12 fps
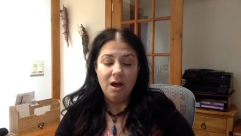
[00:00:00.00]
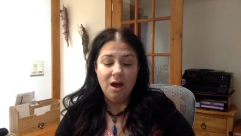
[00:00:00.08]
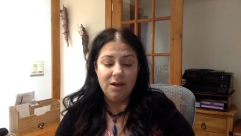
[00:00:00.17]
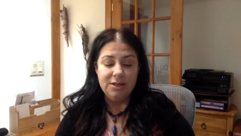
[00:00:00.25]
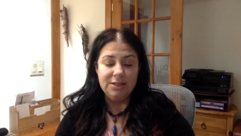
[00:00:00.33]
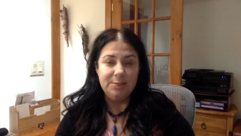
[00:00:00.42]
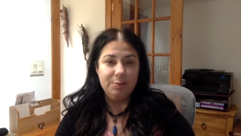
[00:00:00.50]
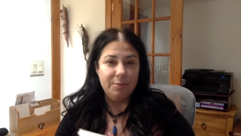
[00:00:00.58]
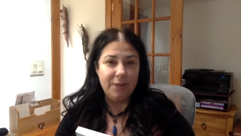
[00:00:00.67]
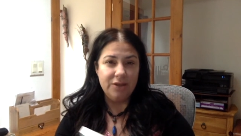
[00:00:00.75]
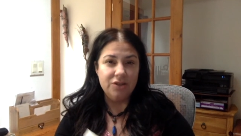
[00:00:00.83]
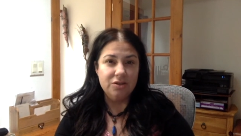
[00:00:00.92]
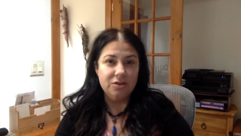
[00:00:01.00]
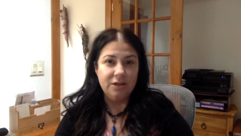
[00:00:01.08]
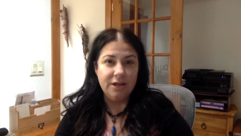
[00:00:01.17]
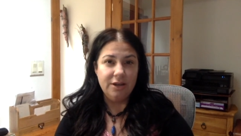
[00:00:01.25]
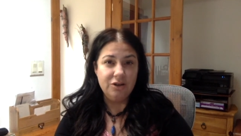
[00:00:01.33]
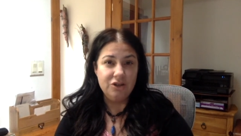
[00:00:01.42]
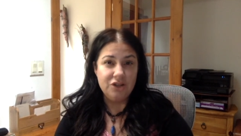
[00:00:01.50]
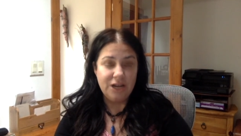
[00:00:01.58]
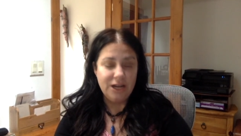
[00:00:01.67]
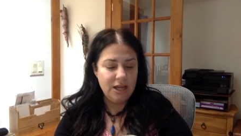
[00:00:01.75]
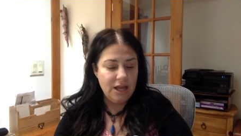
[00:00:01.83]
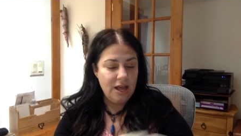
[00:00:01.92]
on deeper magical
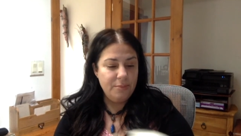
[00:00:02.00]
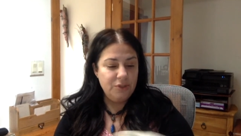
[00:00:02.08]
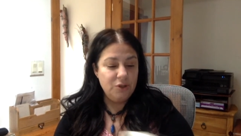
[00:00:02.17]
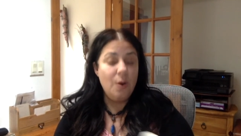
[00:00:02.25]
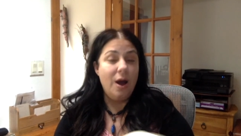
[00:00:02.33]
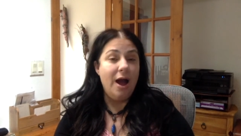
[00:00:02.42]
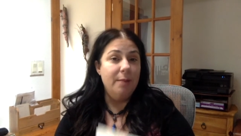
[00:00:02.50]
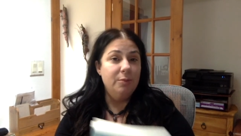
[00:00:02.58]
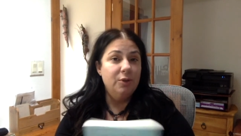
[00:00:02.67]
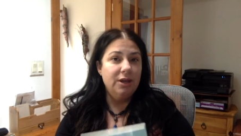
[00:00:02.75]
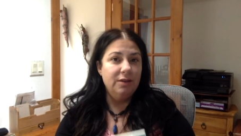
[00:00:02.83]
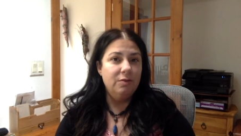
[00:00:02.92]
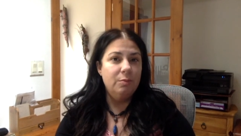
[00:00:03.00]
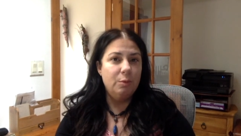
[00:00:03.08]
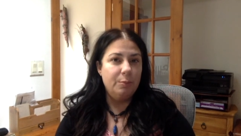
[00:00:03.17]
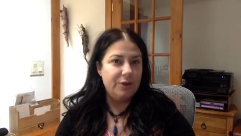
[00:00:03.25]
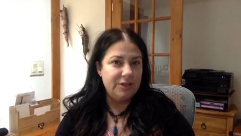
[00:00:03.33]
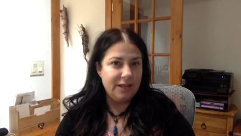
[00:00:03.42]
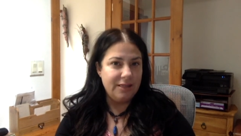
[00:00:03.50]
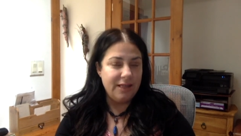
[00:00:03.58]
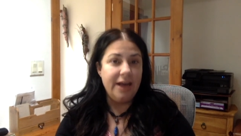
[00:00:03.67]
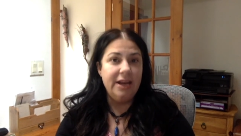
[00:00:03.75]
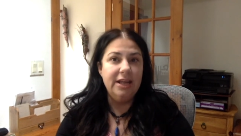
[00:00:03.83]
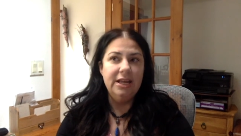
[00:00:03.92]
energetic. So I'm looking for more books like
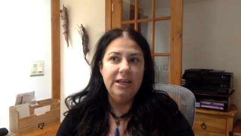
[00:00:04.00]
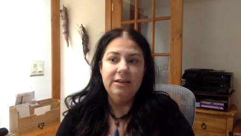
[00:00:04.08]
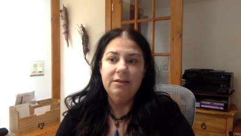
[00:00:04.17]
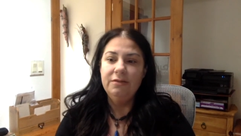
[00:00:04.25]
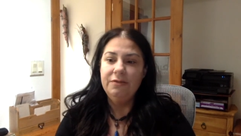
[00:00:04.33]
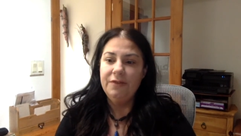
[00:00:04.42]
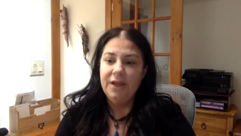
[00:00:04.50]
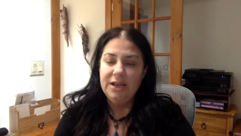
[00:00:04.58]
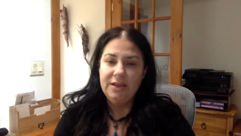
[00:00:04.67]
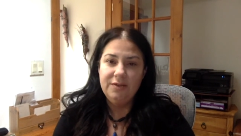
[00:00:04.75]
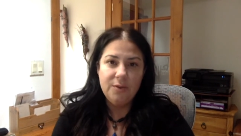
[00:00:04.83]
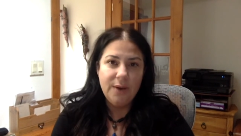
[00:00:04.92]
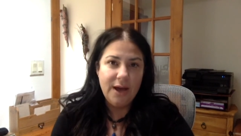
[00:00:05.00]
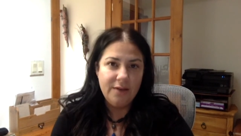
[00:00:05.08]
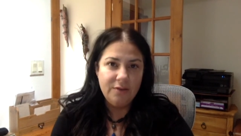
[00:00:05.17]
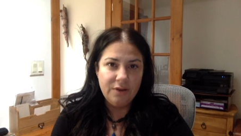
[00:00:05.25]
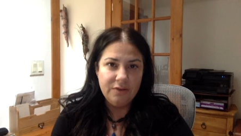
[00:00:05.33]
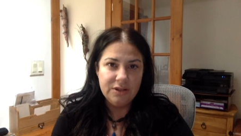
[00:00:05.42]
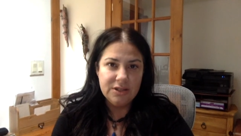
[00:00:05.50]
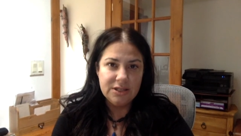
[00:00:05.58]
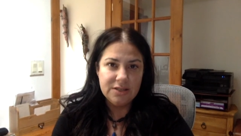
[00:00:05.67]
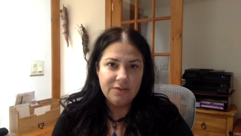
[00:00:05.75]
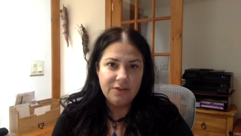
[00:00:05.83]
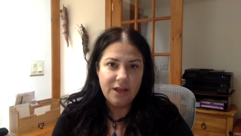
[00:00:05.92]
that. If any of you have
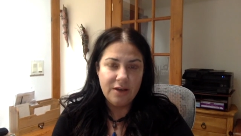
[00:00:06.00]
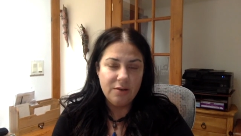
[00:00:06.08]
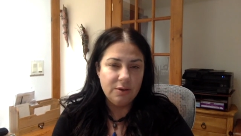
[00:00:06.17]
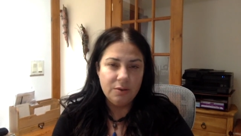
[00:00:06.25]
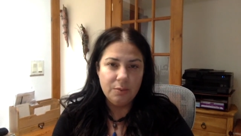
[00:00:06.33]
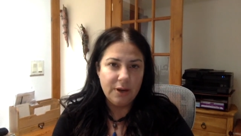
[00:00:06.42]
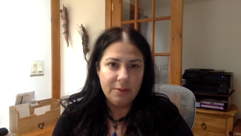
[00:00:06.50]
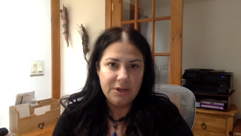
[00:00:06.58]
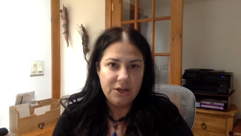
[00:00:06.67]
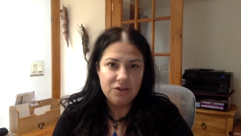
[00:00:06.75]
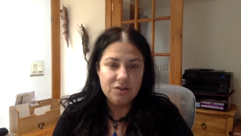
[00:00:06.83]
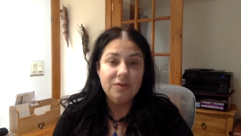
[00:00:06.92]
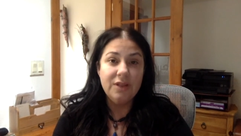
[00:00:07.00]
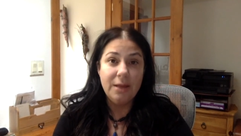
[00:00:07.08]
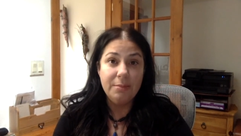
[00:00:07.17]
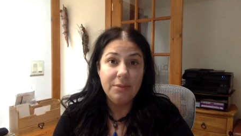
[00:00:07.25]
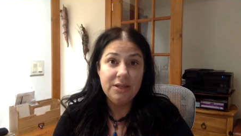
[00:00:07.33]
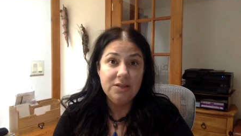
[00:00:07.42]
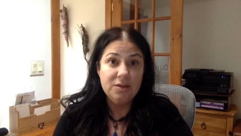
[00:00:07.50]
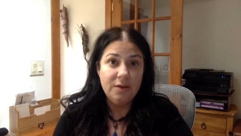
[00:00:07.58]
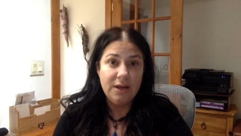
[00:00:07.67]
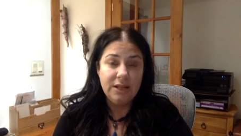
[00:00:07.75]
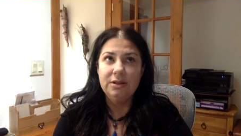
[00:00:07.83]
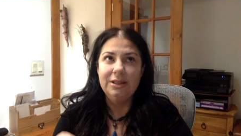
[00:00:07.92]
references for that or recommendations for that, please go
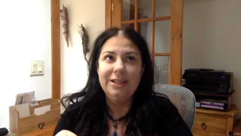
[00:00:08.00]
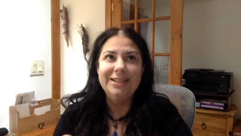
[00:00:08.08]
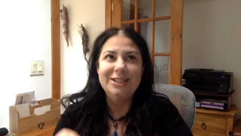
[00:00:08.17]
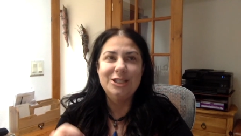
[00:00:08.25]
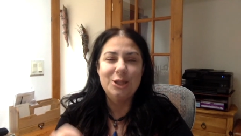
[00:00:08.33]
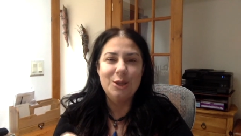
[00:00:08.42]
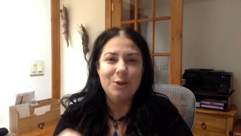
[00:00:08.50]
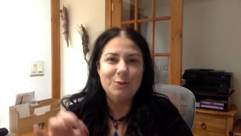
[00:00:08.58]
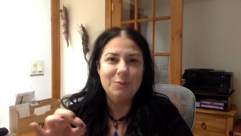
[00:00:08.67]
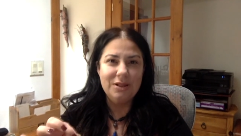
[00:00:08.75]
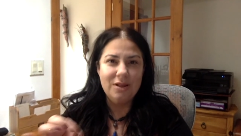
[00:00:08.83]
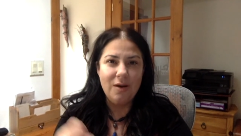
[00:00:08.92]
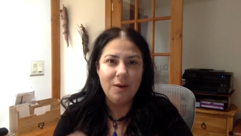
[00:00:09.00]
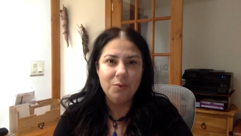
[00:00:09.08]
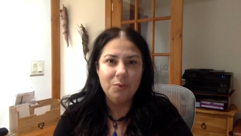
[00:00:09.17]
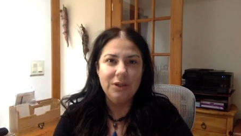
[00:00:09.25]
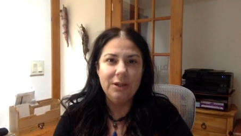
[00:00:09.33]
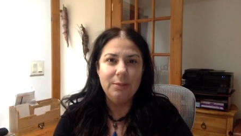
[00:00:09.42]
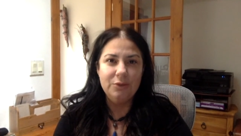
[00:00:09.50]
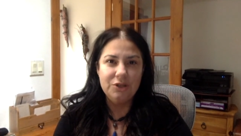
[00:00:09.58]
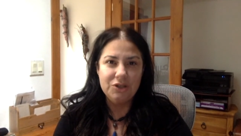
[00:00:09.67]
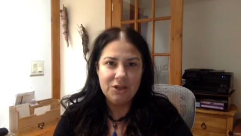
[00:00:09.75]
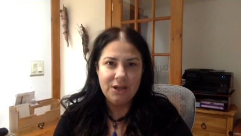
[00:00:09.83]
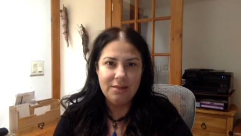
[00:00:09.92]
ahead and list those below. I would really
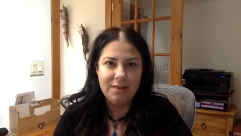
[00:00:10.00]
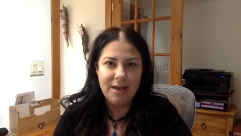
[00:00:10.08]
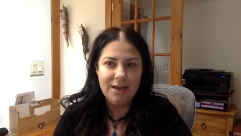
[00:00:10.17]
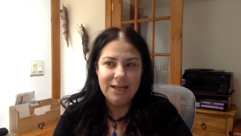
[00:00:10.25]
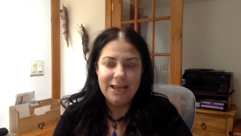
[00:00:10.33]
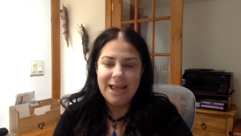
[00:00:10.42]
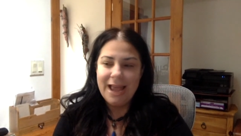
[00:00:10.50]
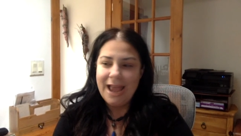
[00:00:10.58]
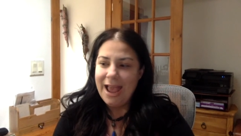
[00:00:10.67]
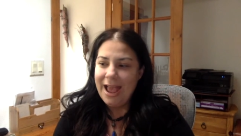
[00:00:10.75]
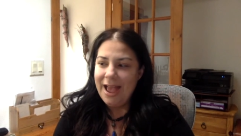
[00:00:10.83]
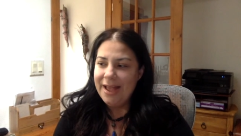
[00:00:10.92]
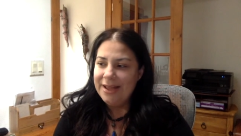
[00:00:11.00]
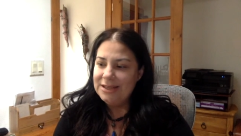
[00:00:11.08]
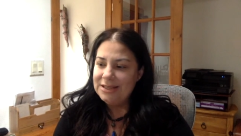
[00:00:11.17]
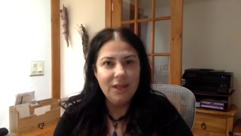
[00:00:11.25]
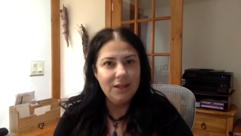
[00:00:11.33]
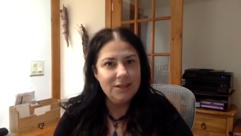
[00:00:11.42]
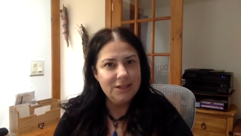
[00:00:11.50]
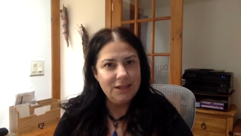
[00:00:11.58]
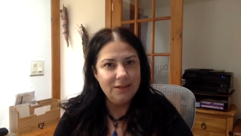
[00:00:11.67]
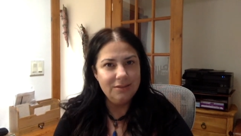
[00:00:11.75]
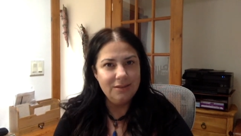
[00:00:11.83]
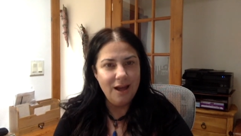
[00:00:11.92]
appreciate that. And that's
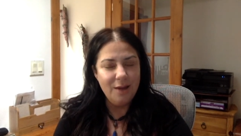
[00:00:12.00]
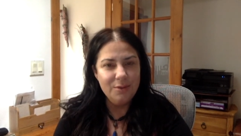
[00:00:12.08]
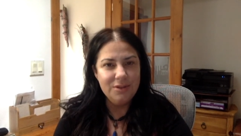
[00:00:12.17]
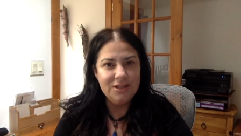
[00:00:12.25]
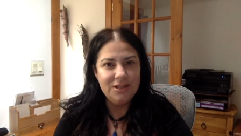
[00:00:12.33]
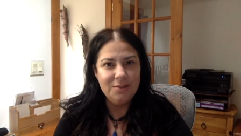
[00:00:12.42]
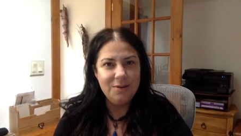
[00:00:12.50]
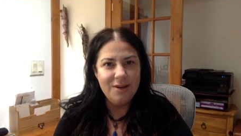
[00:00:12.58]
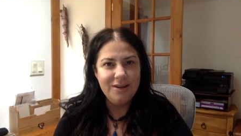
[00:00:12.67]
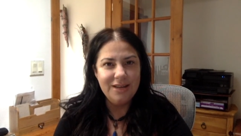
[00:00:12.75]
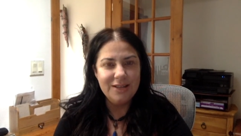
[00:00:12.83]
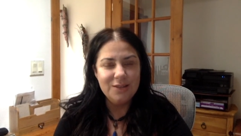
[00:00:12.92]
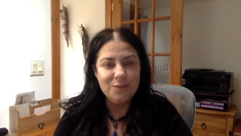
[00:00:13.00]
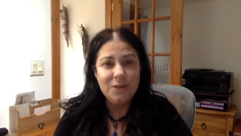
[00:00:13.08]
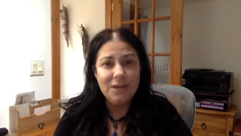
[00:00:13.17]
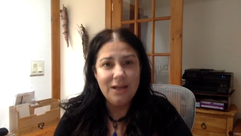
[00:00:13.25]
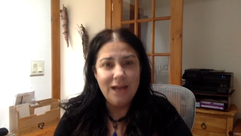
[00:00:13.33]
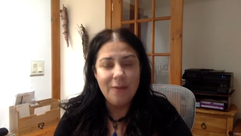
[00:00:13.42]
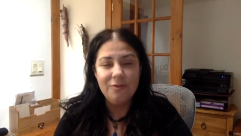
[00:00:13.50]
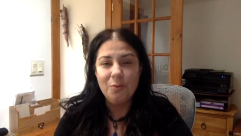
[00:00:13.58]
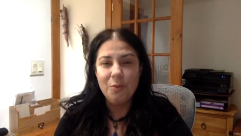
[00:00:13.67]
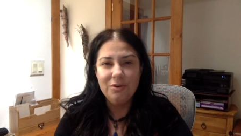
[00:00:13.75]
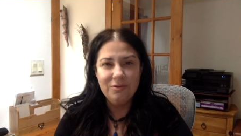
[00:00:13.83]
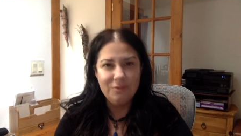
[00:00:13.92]
it. I will see you all next week. Have a
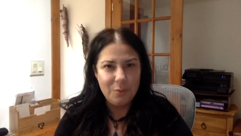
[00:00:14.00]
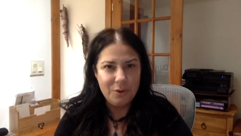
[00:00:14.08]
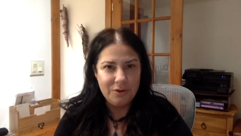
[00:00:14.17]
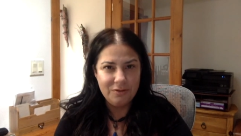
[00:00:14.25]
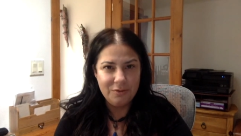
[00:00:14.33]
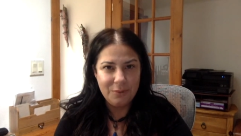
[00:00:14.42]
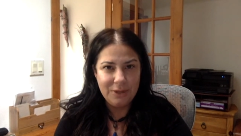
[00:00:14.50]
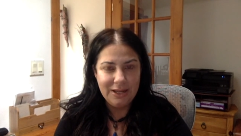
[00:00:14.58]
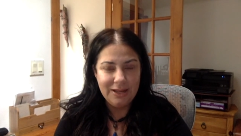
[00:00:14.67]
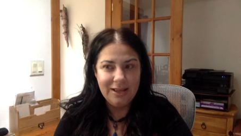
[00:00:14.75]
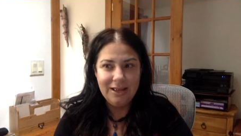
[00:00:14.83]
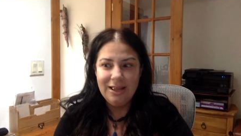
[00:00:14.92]
wonderful, wonderful week.